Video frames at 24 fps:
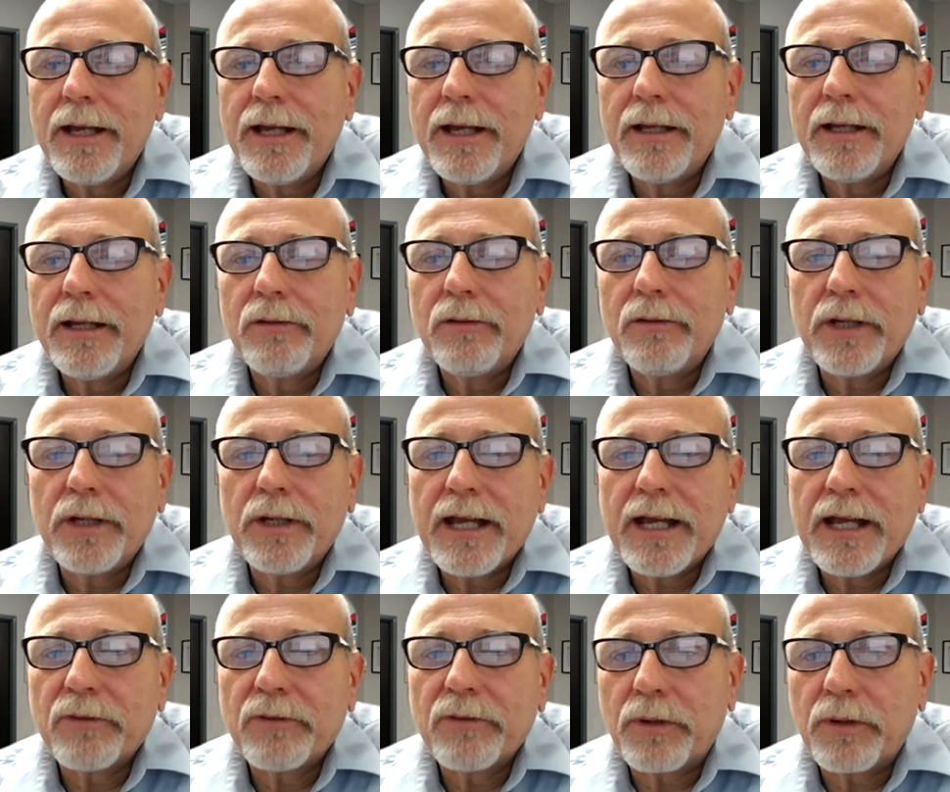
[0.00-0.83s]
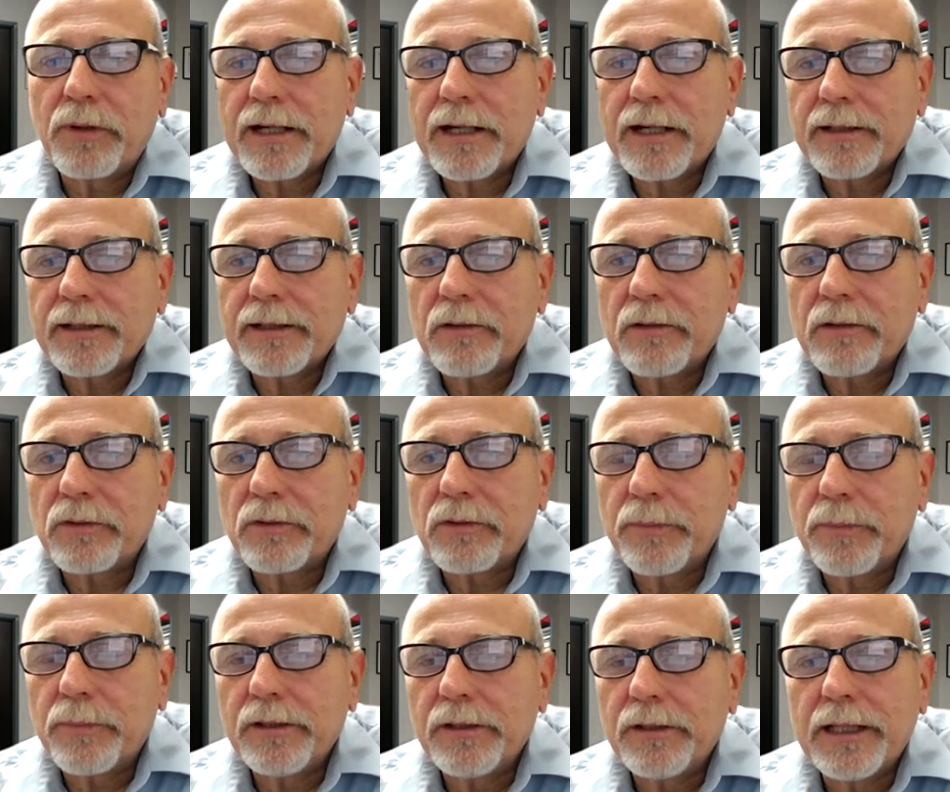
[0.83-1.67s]
and we have a product that
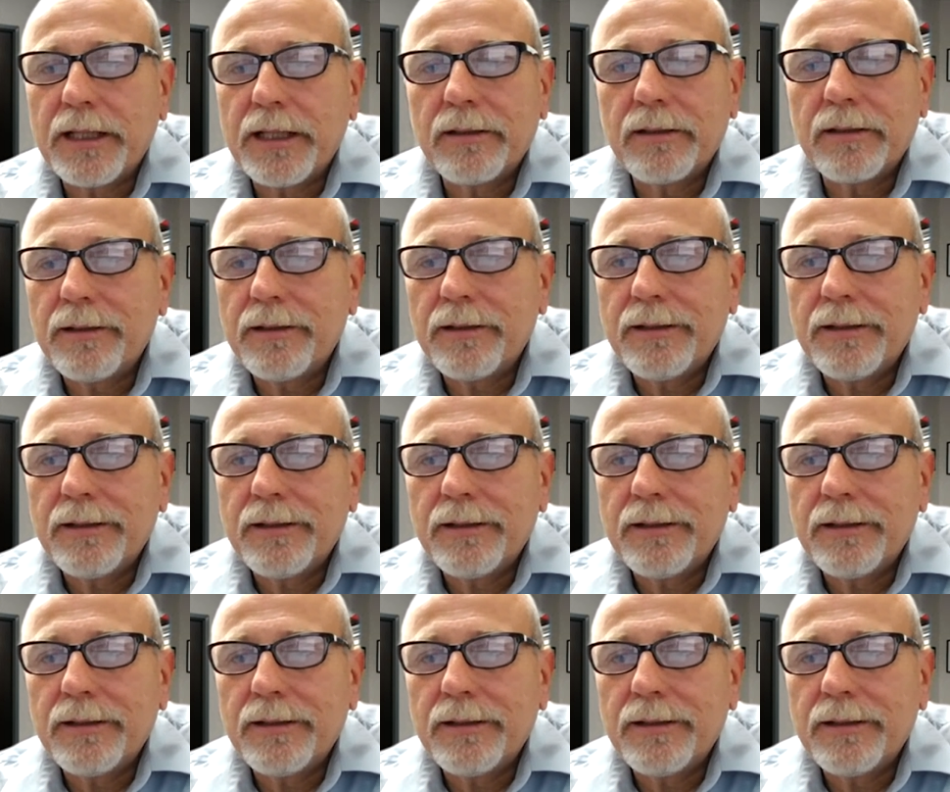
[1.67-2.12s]
we're building.